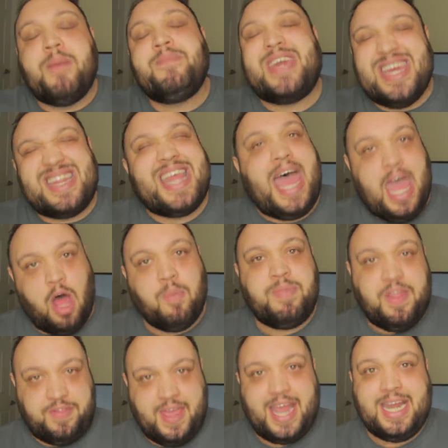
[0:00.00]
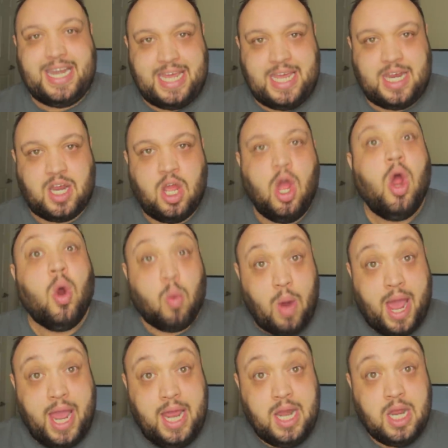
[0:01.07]
them get the help that they need,
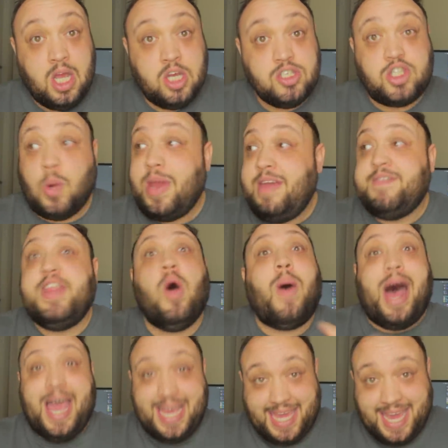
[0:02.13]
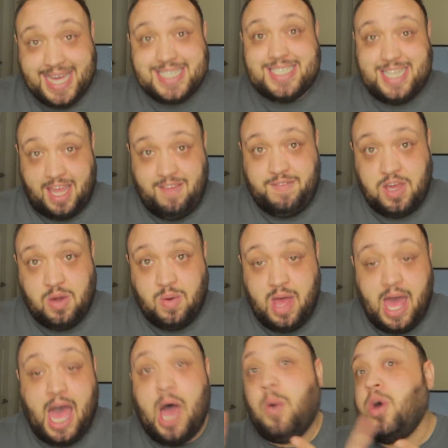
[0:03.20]
right? So even though I can't save you,
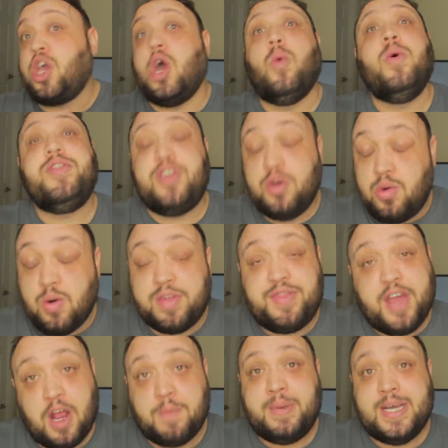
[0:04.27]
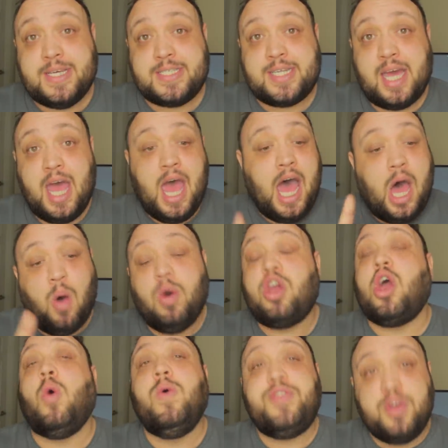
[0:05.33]
I will go with you to a therapist. I will
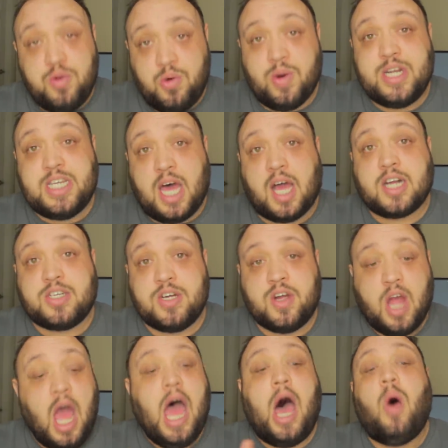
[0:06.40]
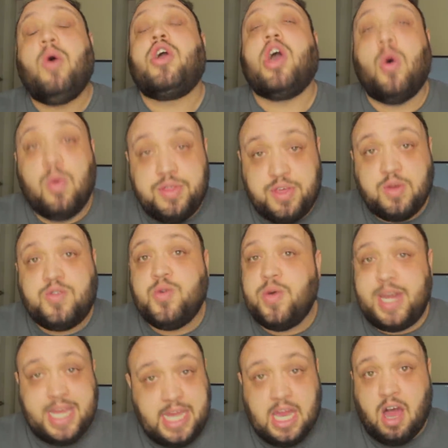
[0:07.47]
go with you to a doctor. I will go with you
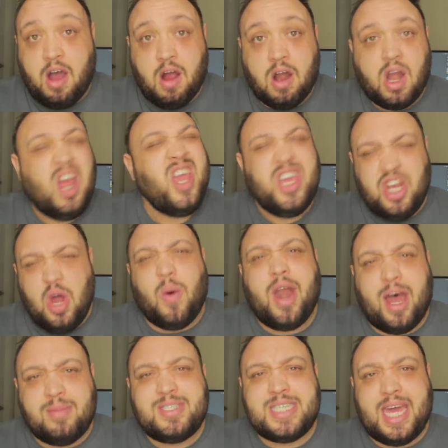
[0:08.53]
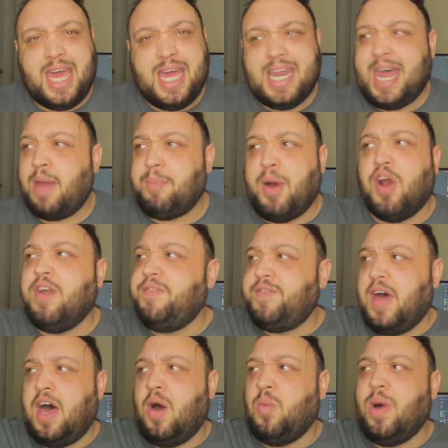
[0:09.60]
to an ER. You know what I'm saying? Like part
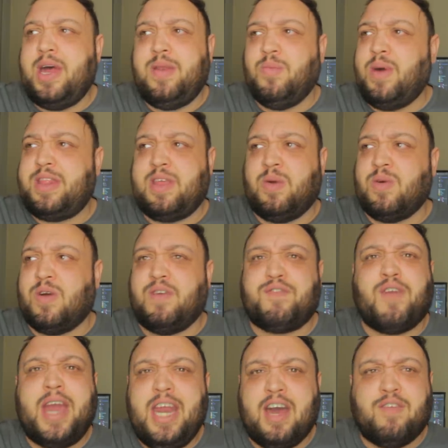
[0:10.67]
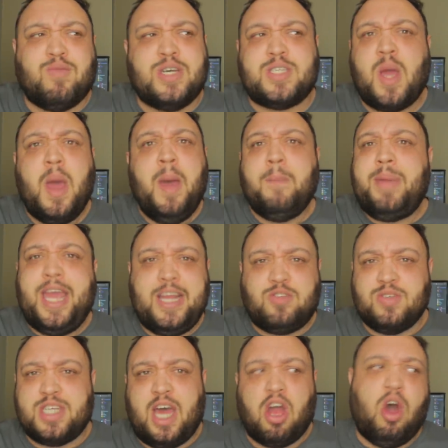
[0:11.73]
of uh, what, what they were afraid of was
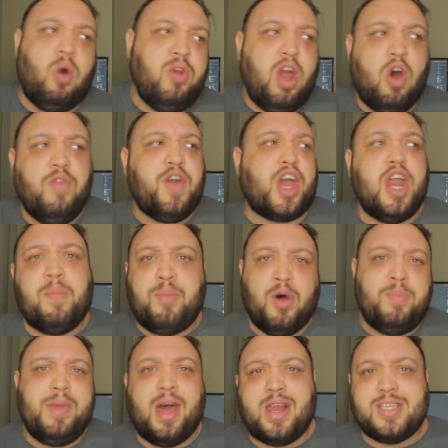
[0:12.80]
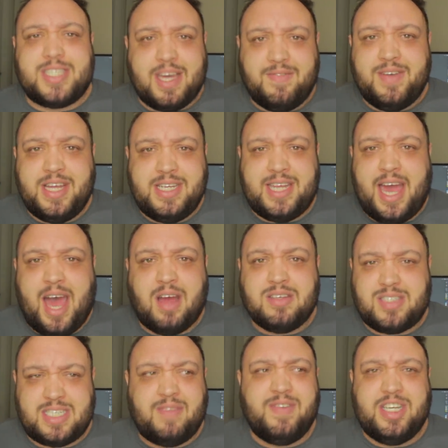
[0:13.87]
Peach was like, oh no, they're gonna put me on a 70, uh,
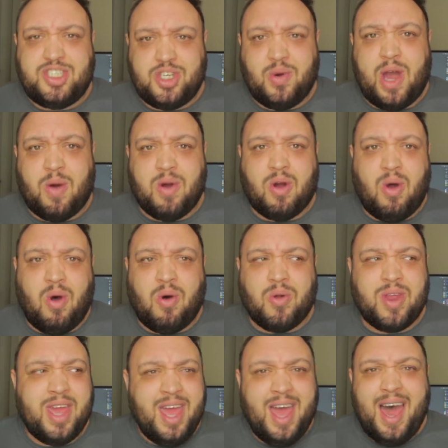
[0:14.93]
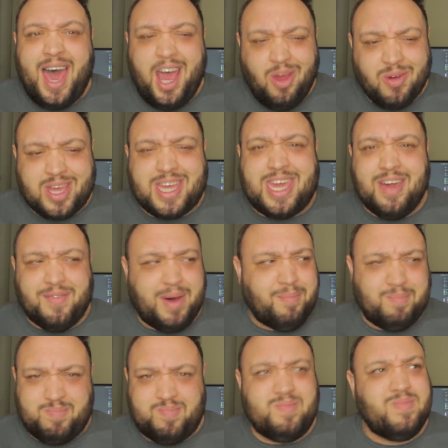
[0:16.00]
72 hour hold. I don't give
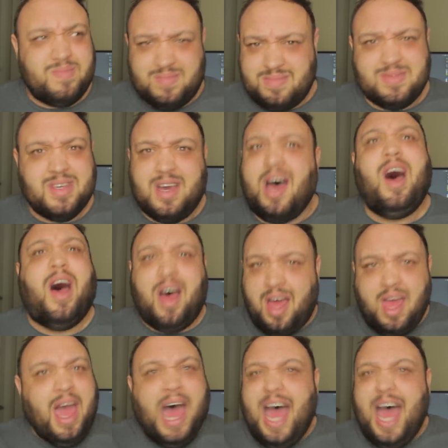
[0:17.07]
a Ugh.